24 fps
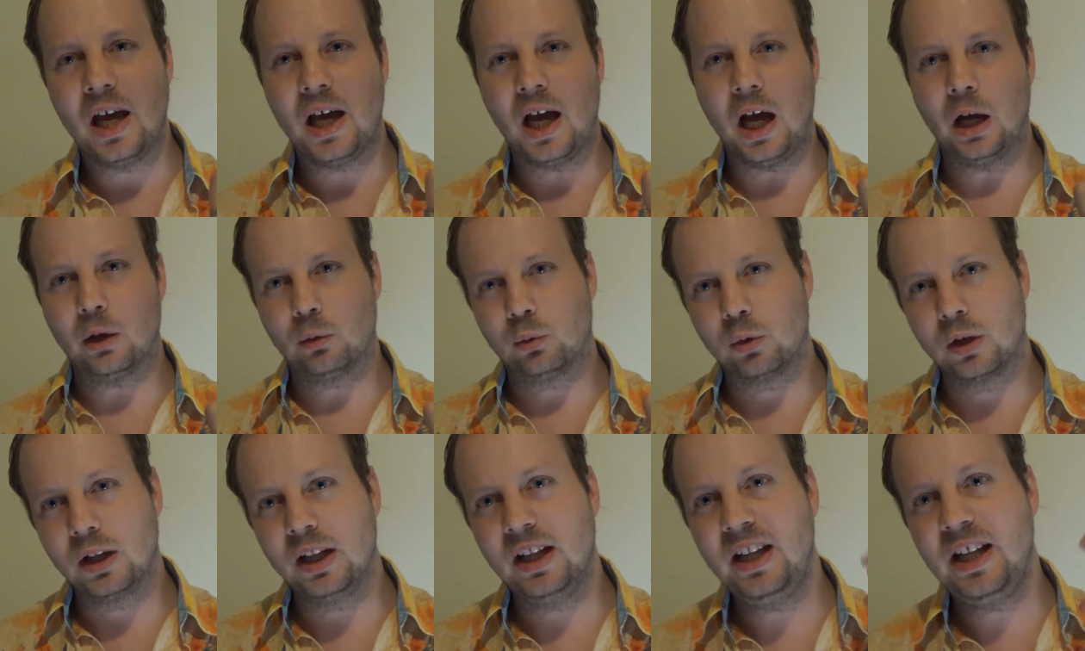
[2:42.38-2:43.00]
a
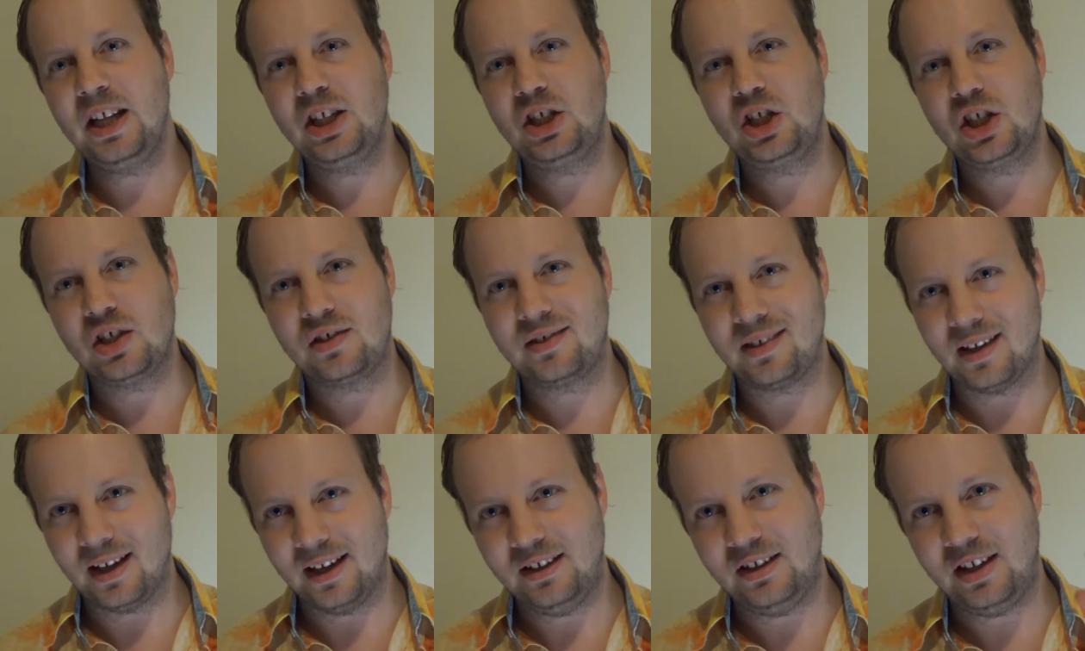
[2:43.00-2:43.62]

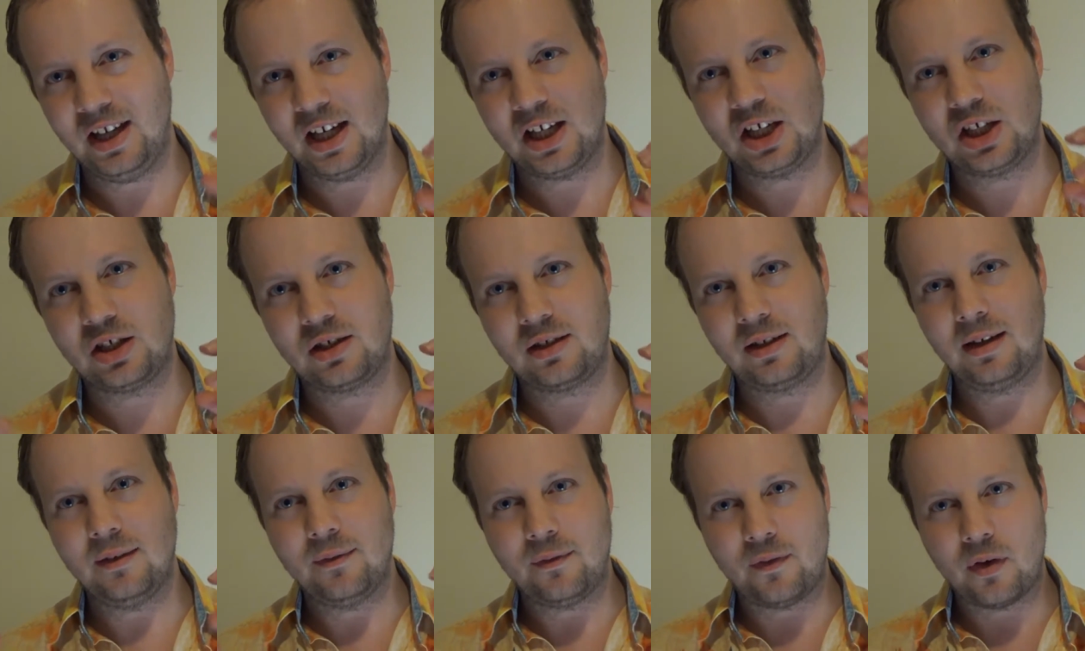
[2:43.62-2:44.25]
religious
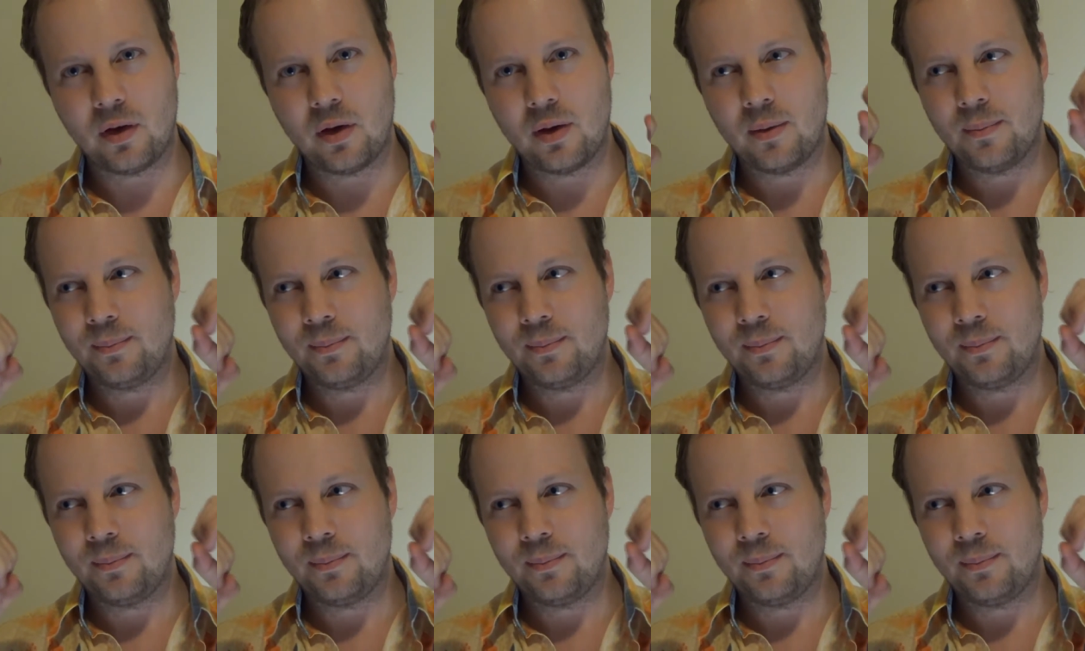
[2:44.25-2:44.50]
addictive